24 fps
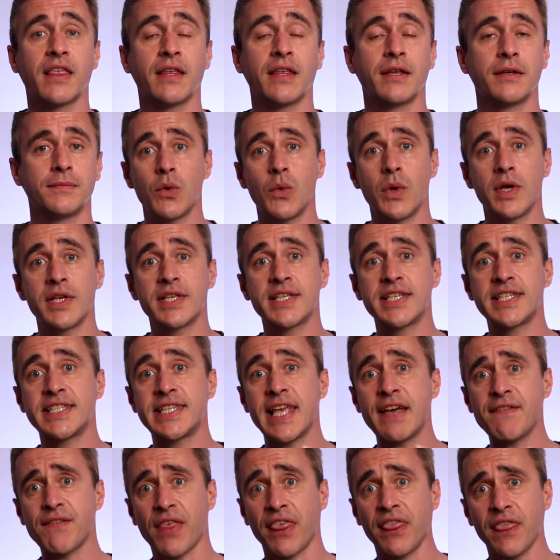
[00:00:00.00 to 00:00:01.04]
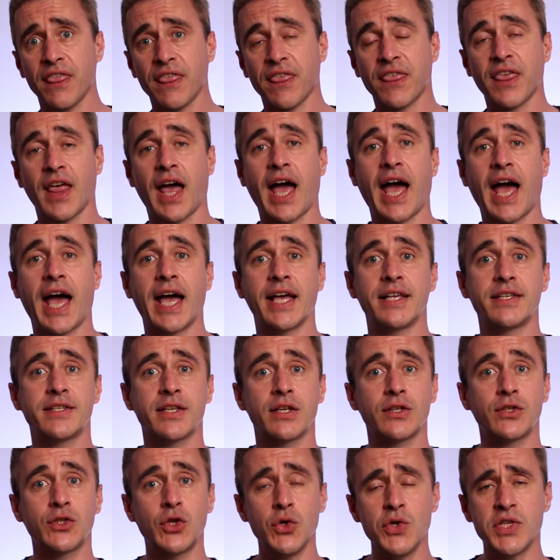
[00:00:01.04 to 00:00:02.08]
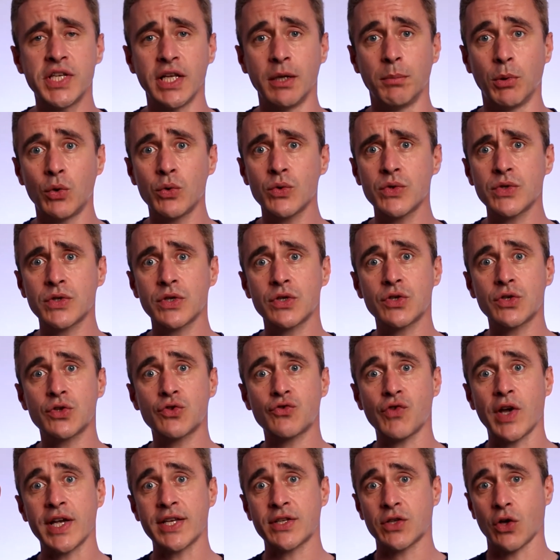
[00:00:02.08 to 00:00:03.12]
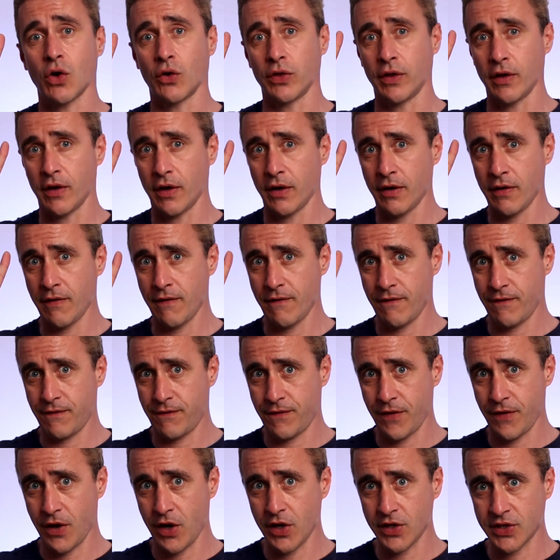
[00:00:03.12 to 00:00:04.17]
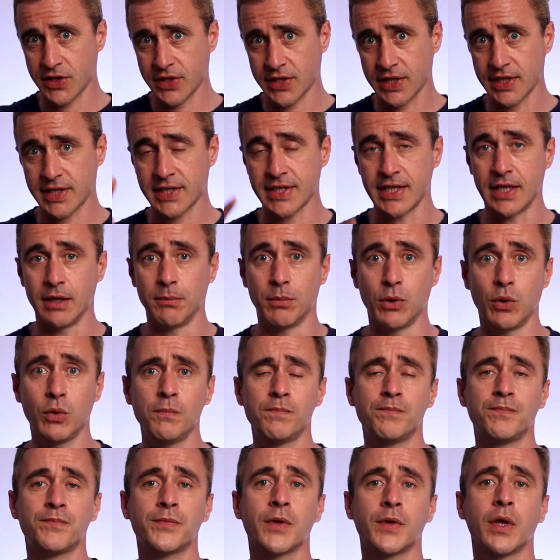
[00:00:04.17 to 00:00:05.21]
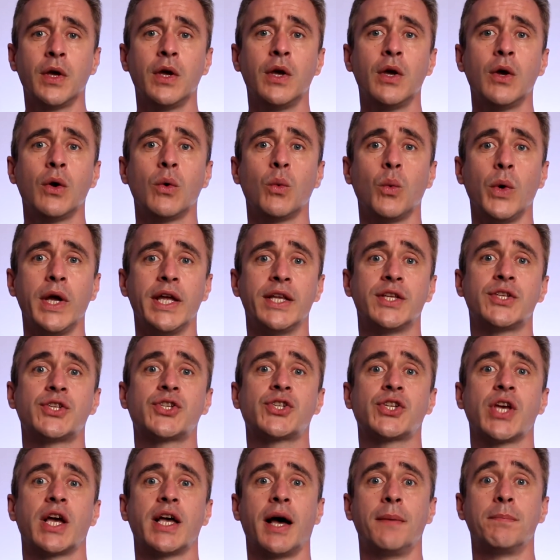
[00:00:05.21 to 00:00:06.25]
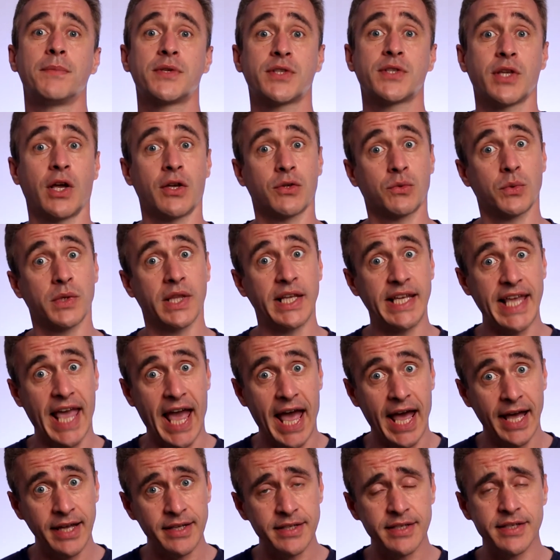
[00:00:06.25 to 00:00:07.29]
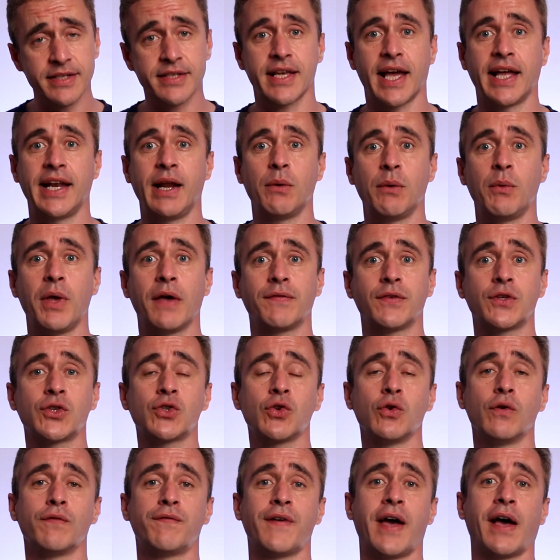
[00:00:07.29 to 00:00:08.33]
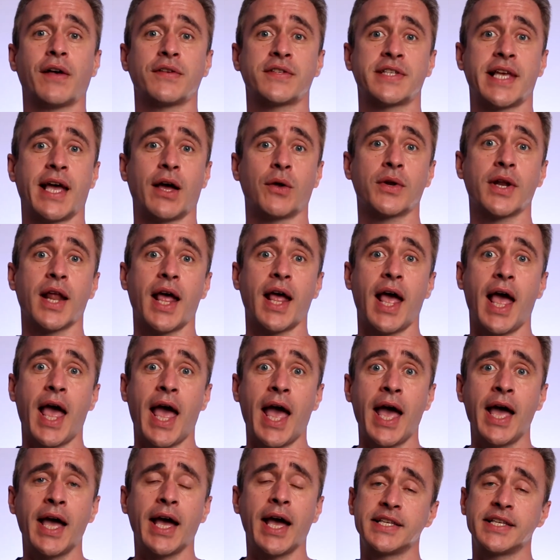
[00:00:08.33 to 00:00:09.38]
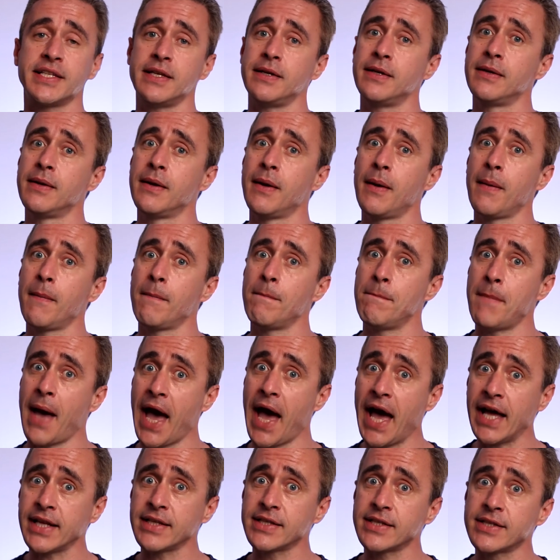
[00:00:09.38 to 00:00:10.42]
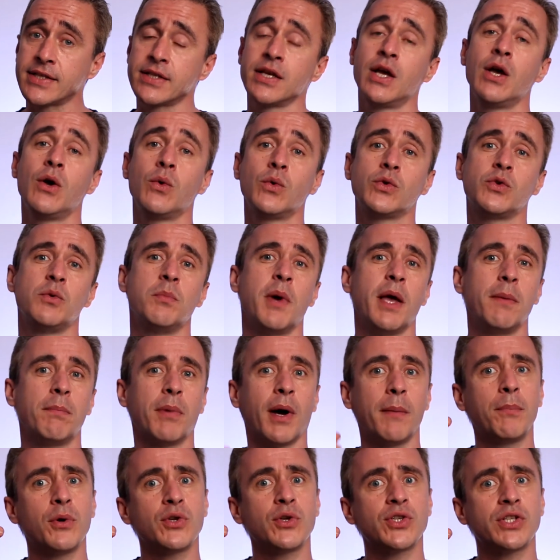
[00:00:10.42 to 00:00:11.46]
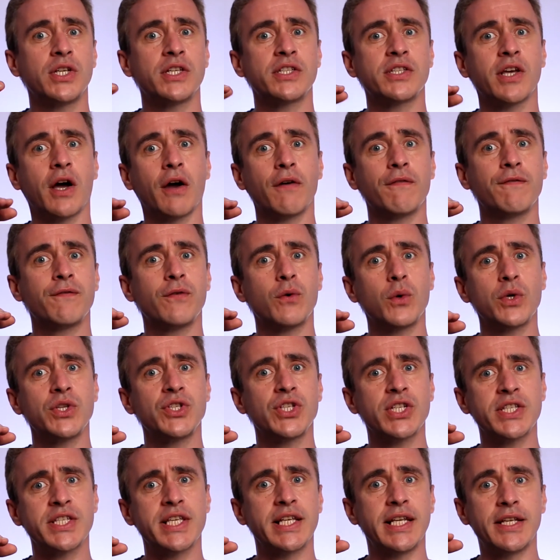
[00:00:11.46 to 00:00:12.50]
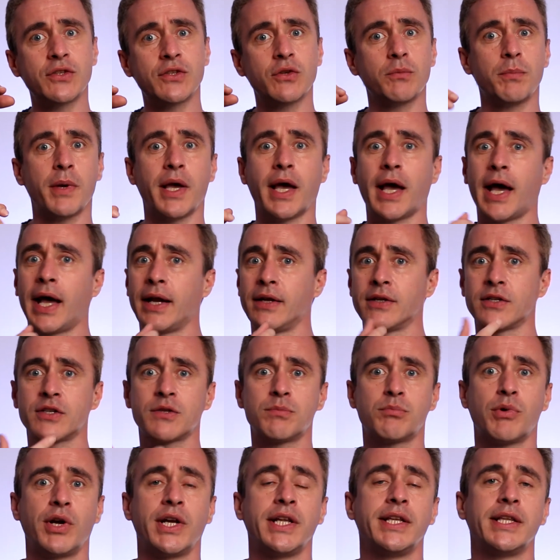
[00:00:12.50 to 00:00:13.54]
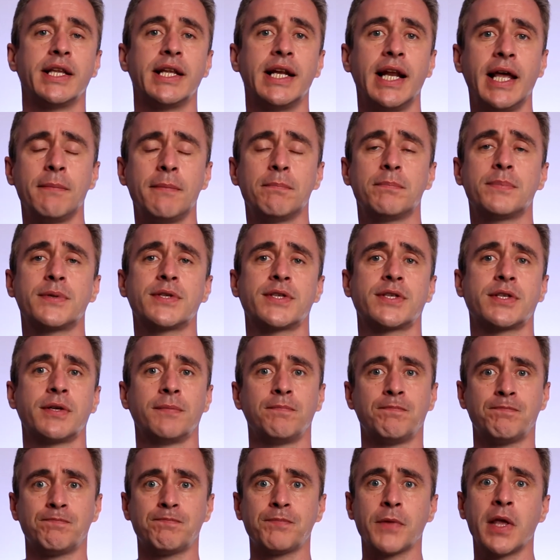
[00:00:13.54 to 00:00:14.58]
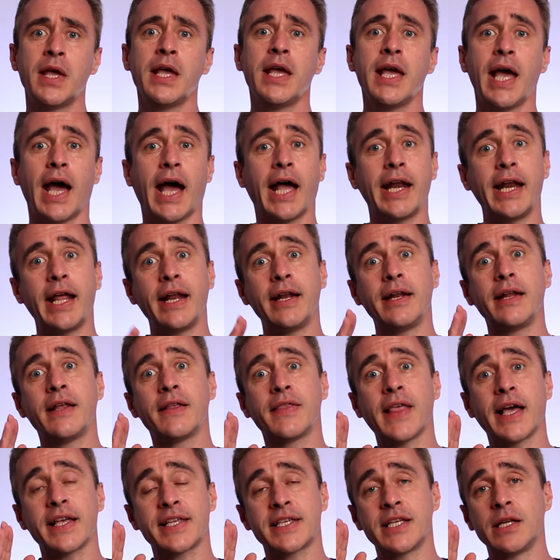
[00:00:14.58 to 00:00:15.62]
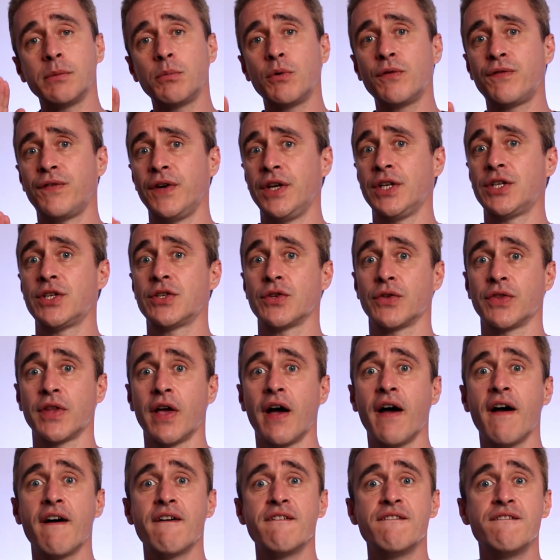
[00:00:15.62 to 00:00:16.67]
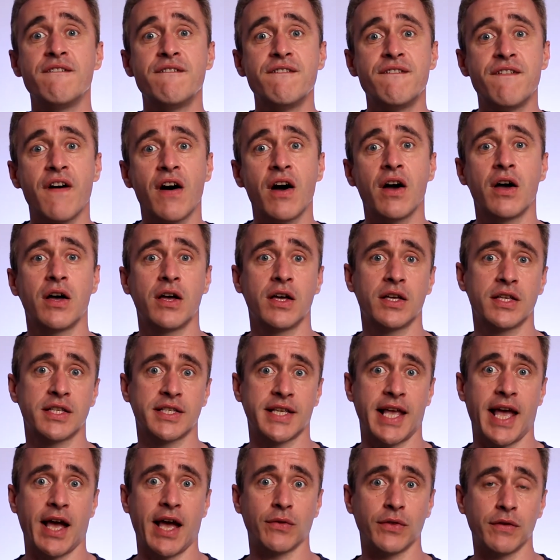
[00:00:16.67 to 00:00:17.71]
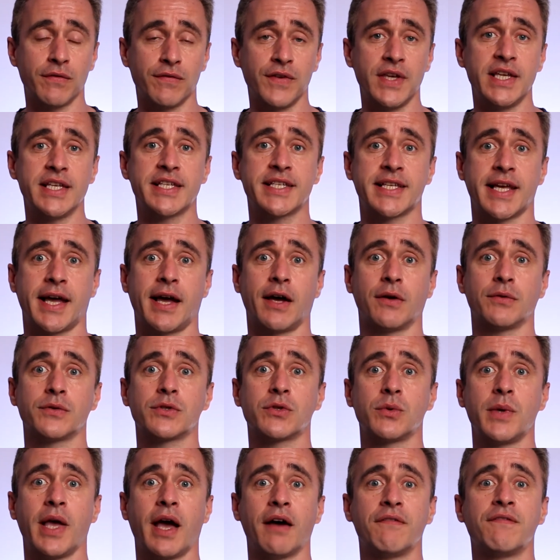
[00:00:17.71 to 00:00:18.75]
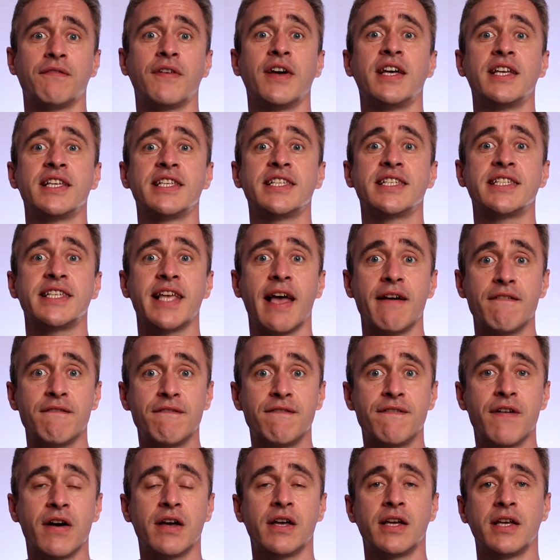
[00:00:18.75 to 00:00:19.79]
So seventh has two syllables, stress on the first syllable, which starts with the S, and then we have the short vowel sound e, in pet, which we make by pushing the tongue forward just a little bit and spreading the lips. And then that syllable finishes on the V sound, the V sound. So we have sev.